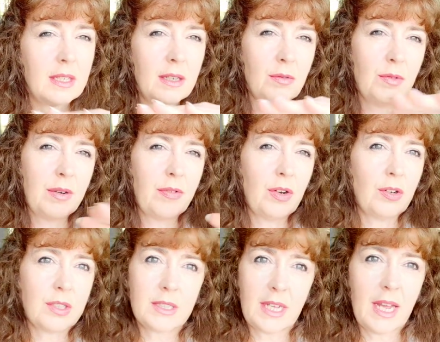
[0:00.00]
river
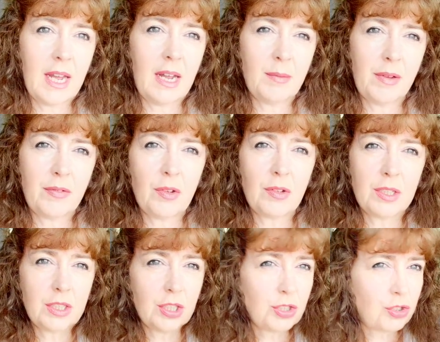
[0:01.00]
looks calm, even though
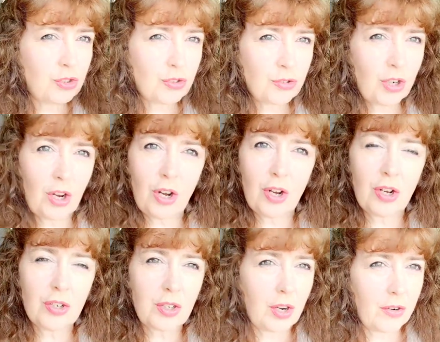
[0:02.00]
there's a
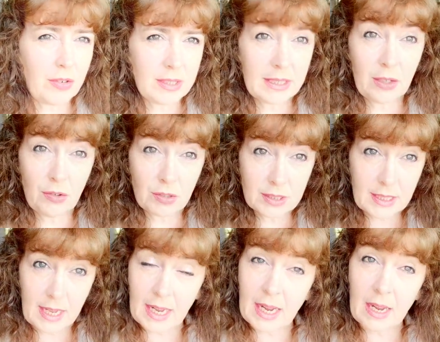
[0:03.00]
strong current. It looks
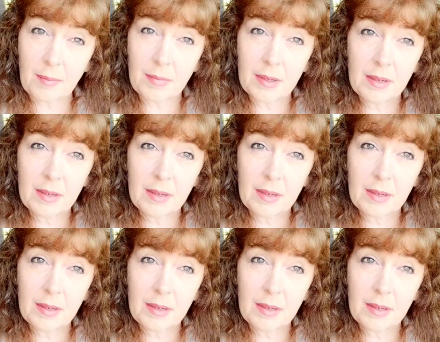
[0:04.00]
calm.